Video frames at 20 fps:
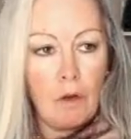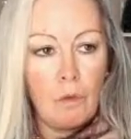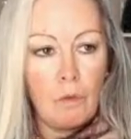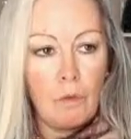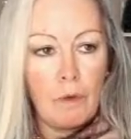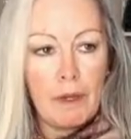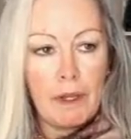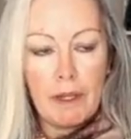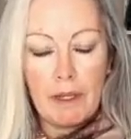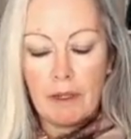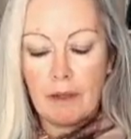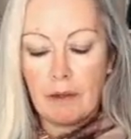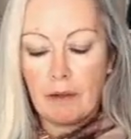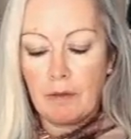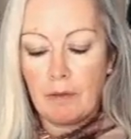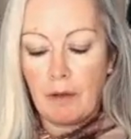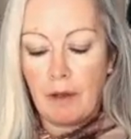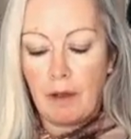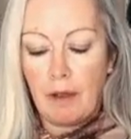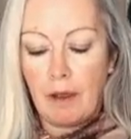we
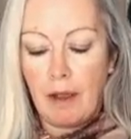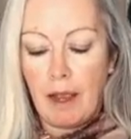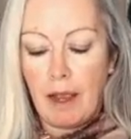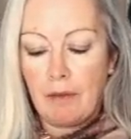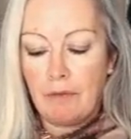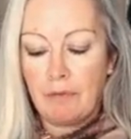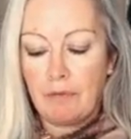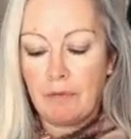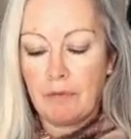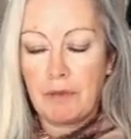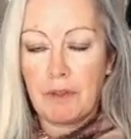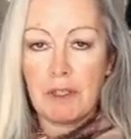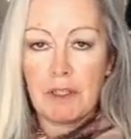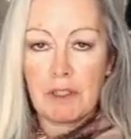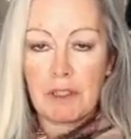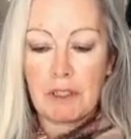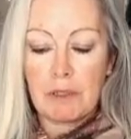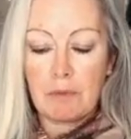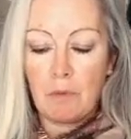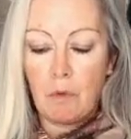have the
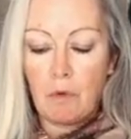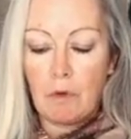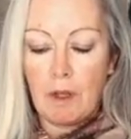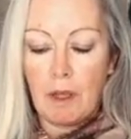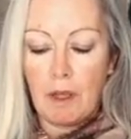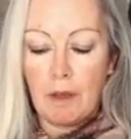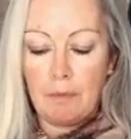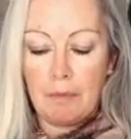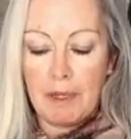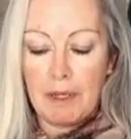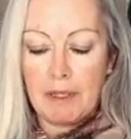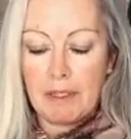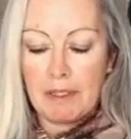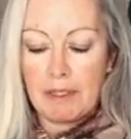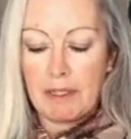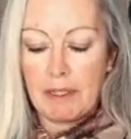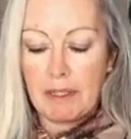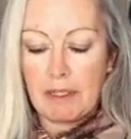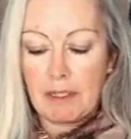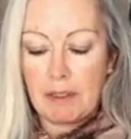smaller
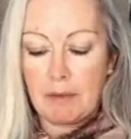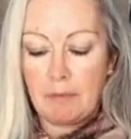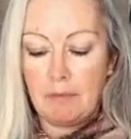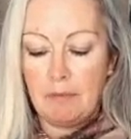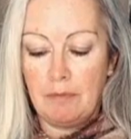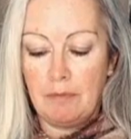pieces,